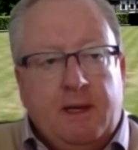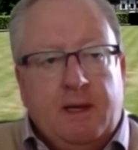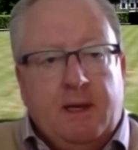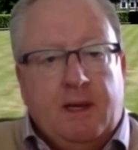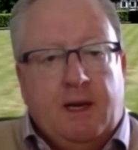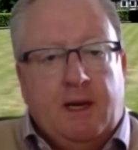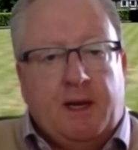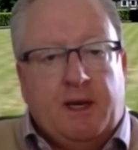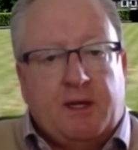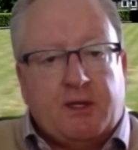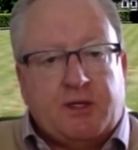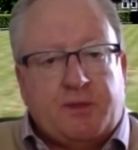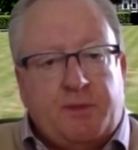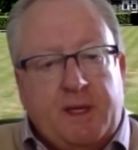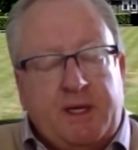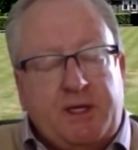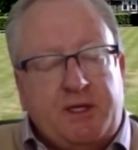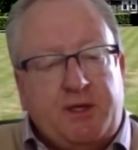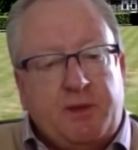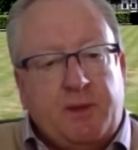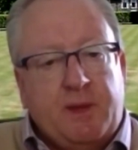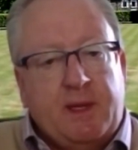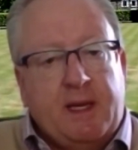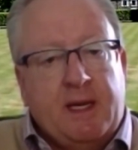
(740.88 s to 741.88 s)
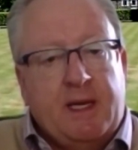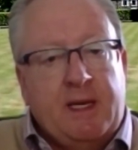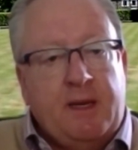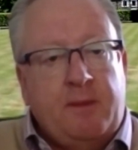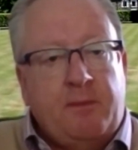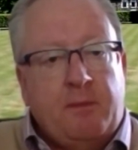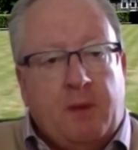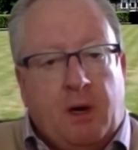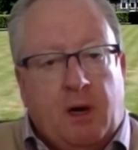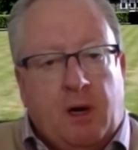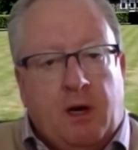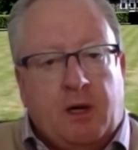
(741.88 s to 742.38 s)
and I'll speak to you again in
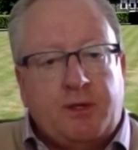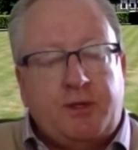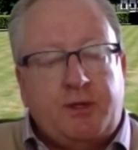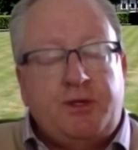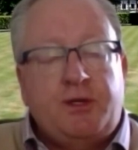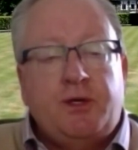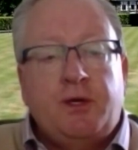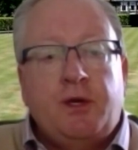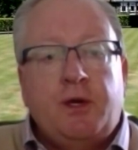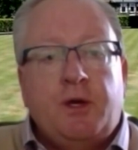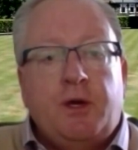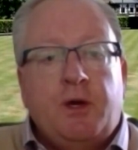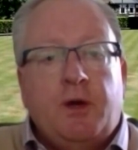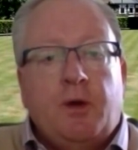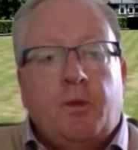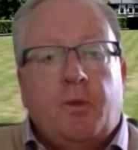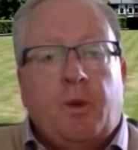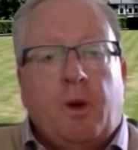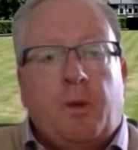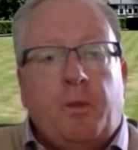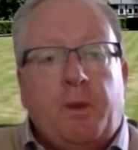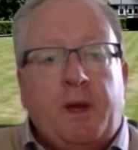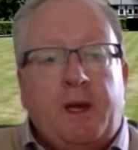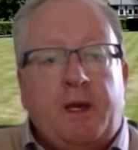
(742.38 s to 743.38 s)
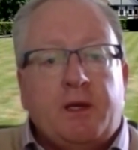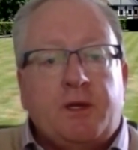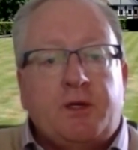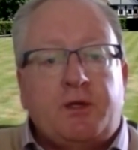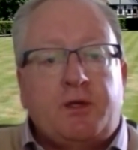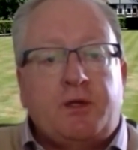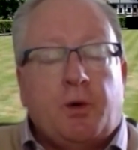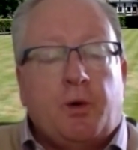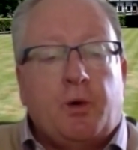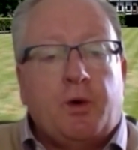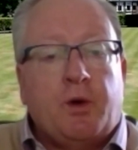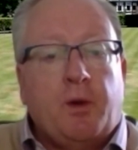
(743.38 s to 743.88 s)
March when we can
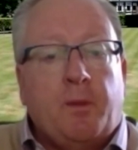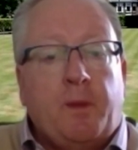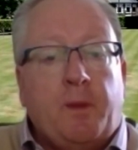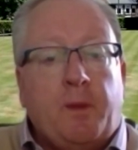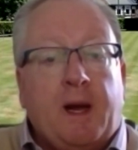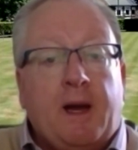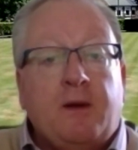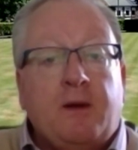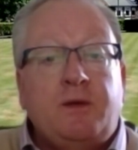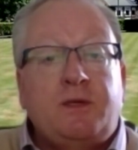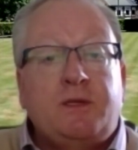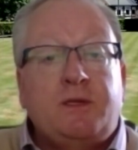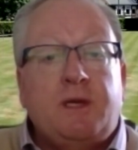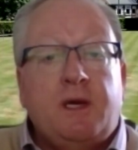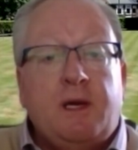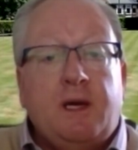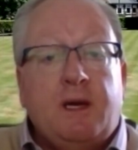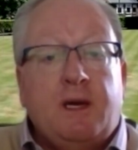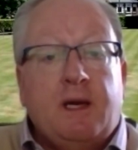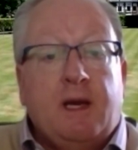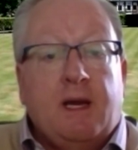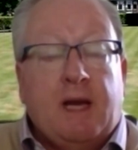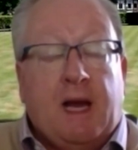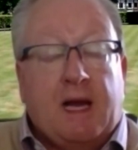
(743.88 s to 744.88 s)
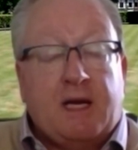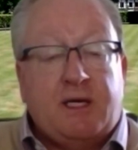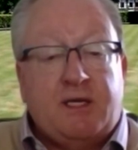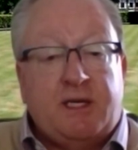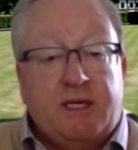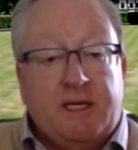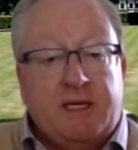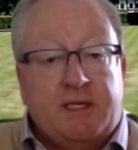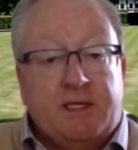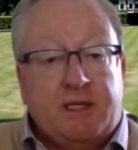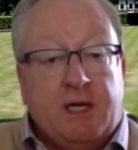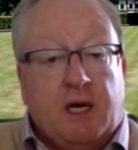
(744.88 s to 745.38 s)
talk about actually
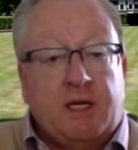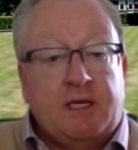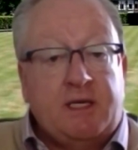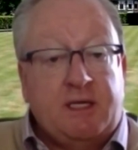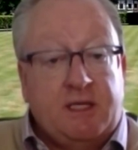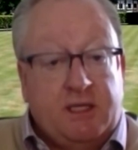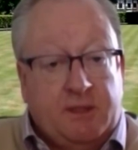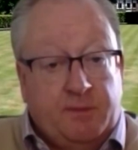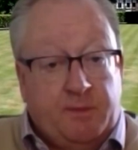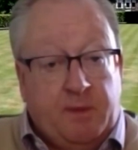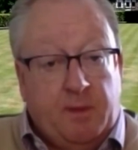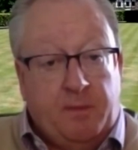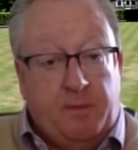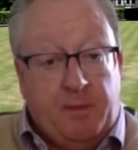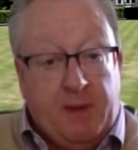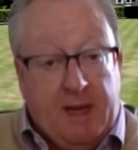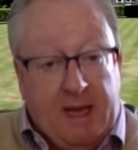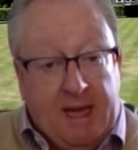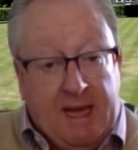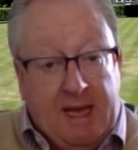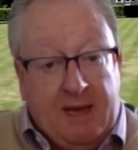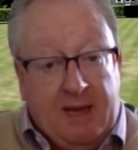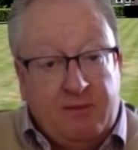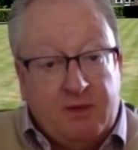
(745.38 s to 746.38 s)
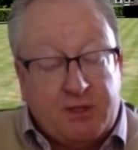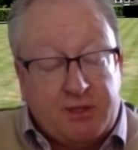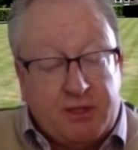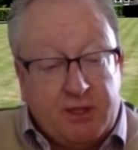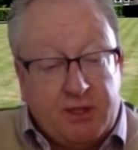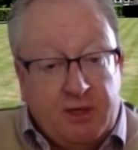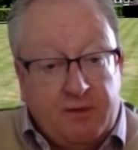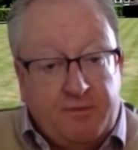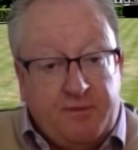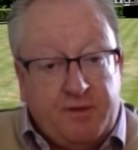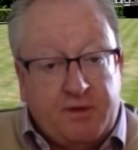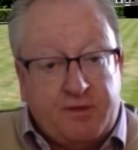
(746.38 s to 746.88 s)
starting to prepare a
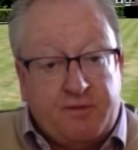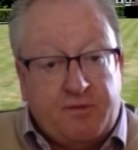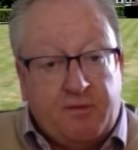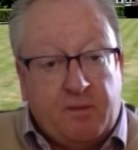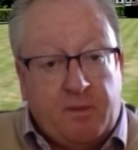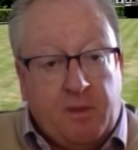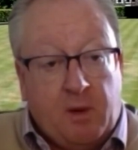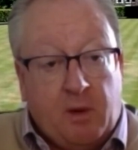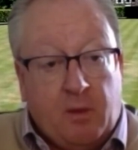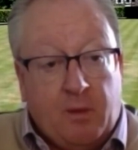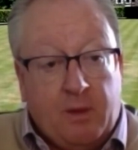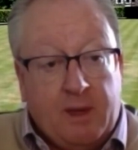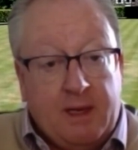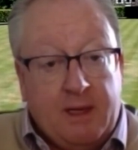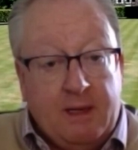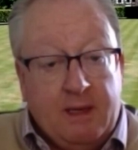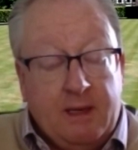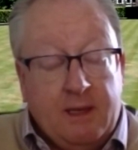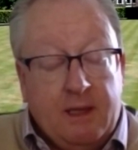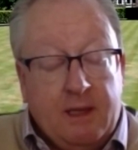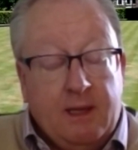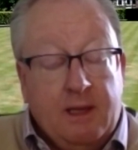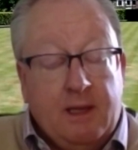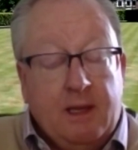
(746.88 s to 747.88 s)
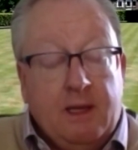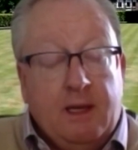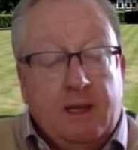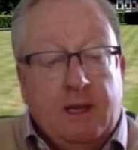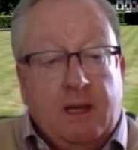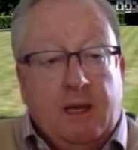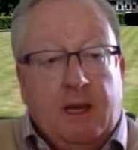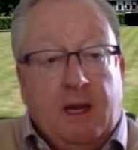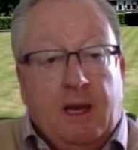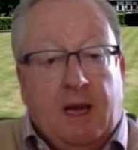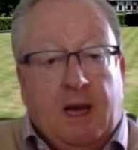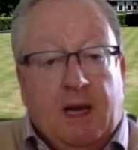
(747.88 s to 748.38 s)
surface for bowling.
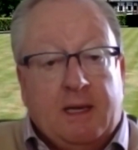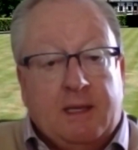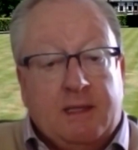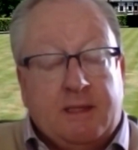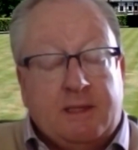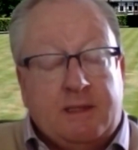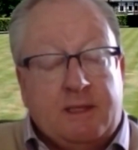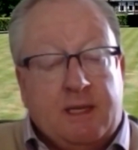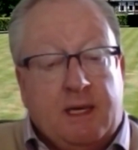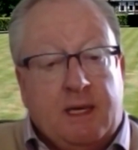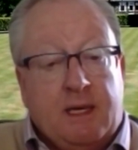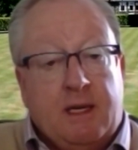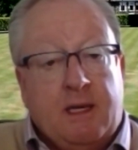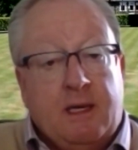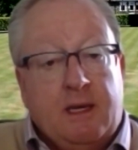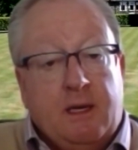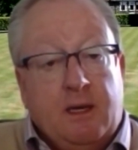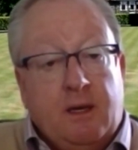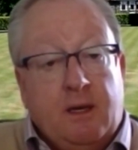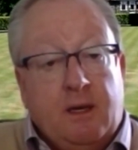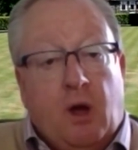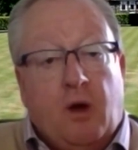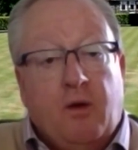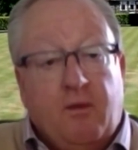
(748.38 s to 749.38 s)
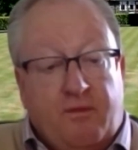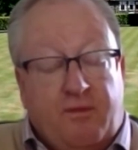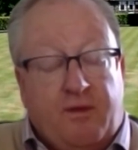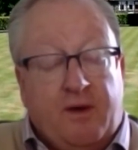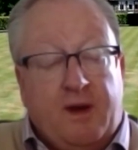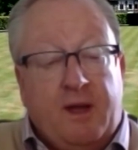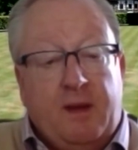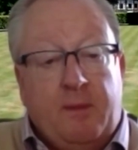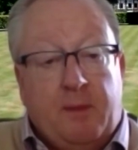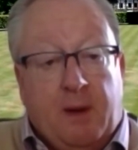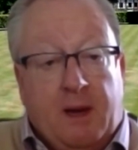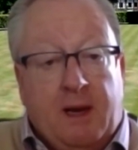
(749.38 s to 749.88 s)
And
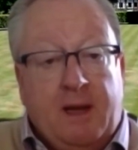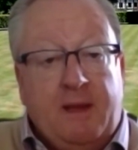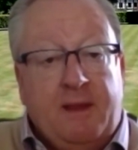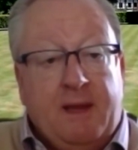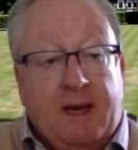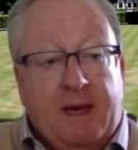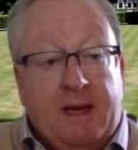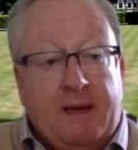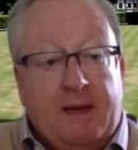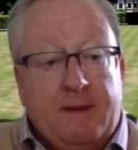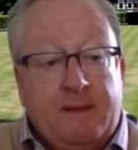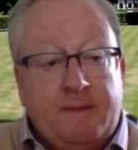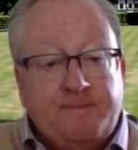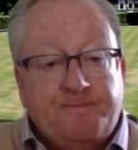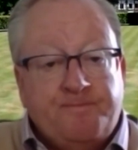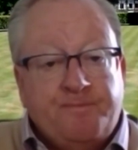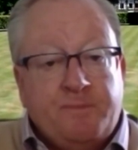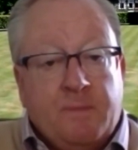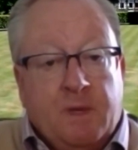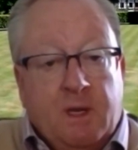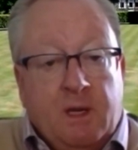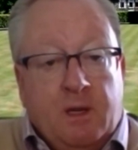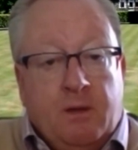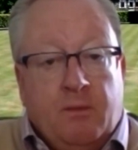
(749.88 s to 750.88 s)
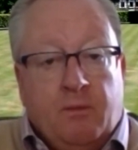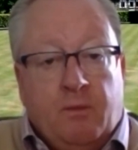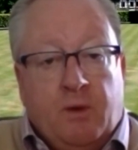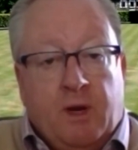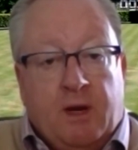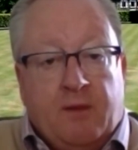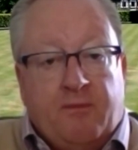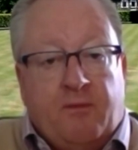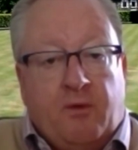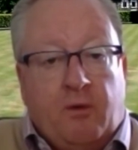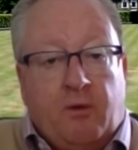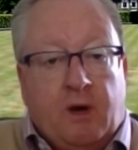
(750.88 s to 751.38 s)
hopefully by then we'll
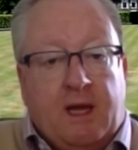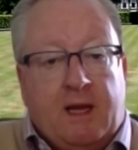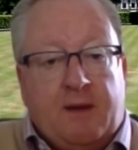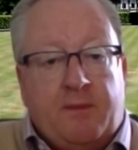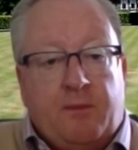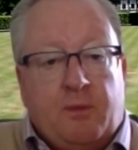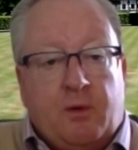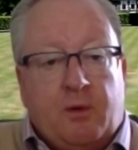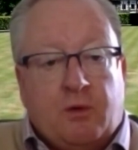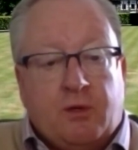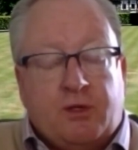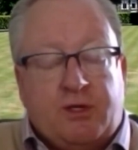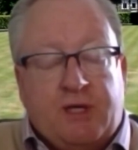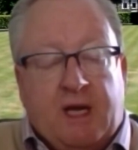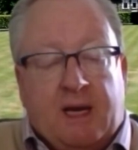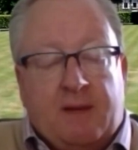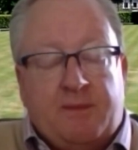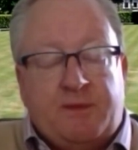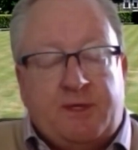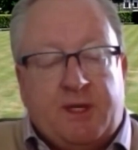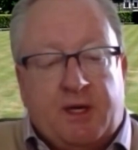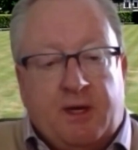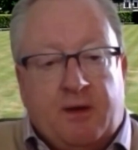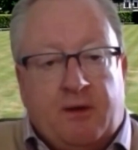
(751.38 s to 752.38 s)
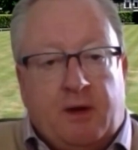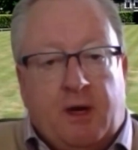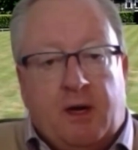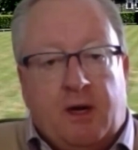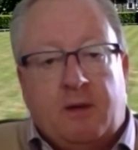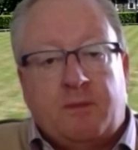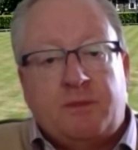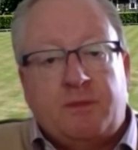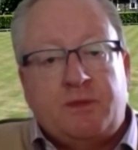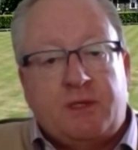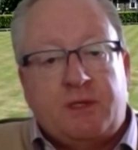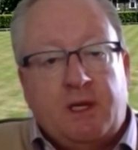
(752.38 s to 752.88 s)
have all had more jabs in our
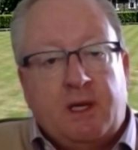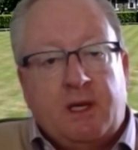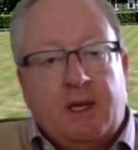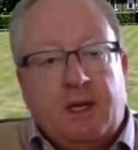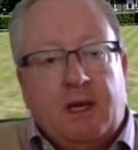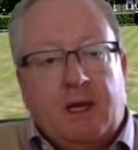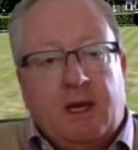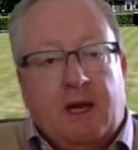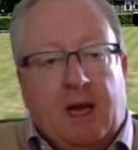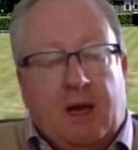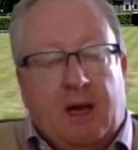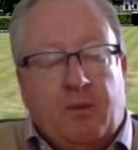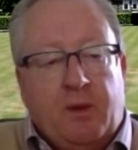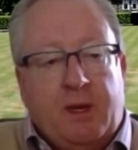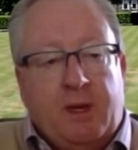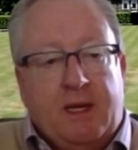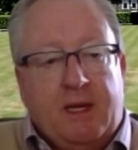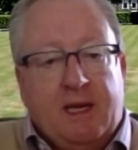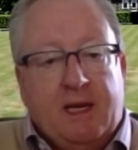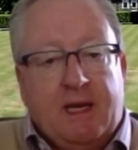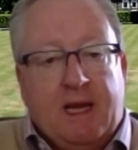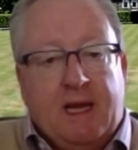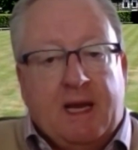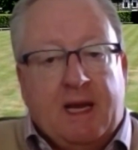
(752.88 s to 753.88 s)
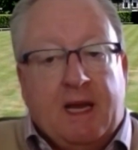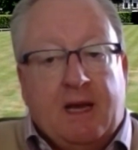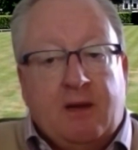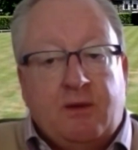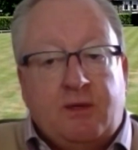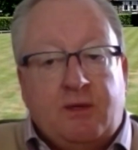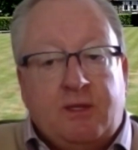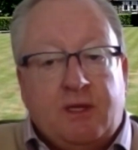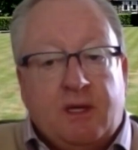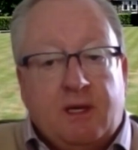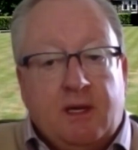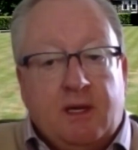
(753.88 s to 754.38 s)
arms and we can get
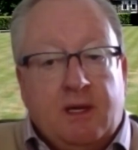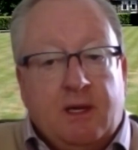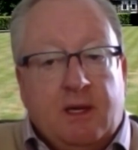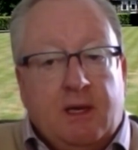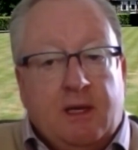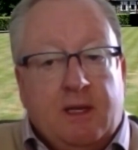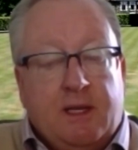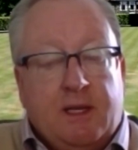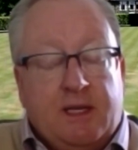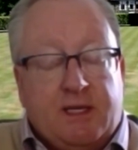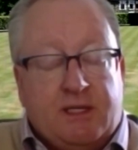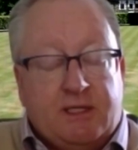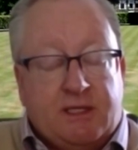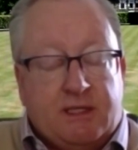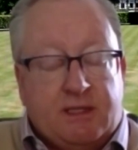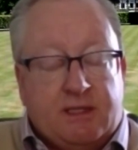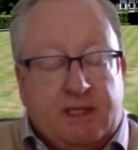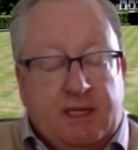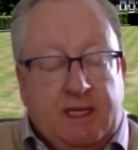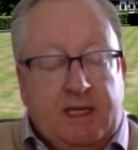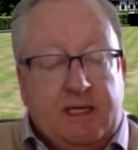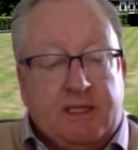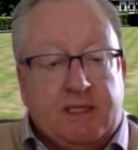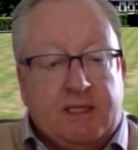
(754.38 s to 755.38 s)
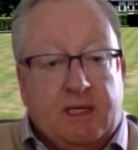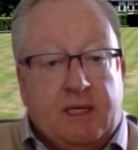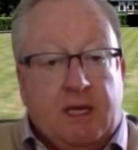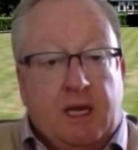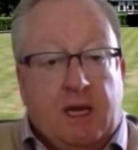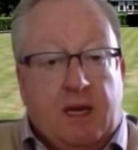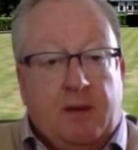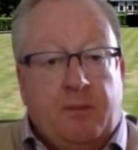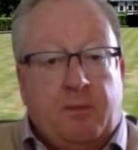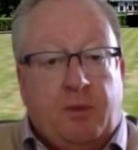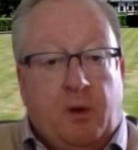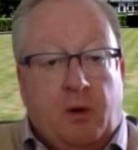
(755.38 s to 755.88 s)
out this season
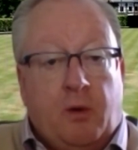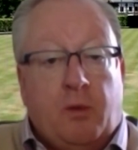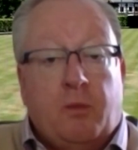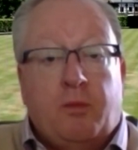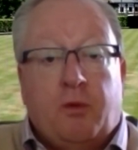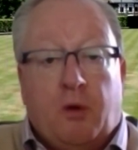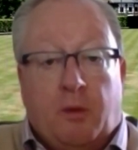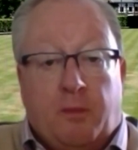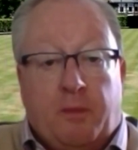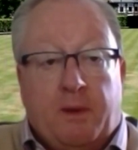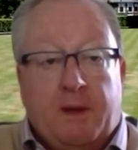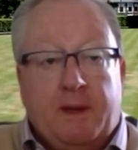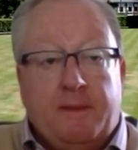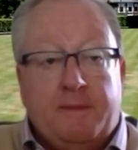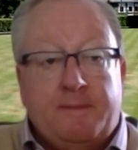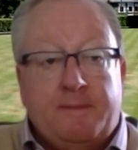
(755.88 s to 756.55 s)
and bowl properly.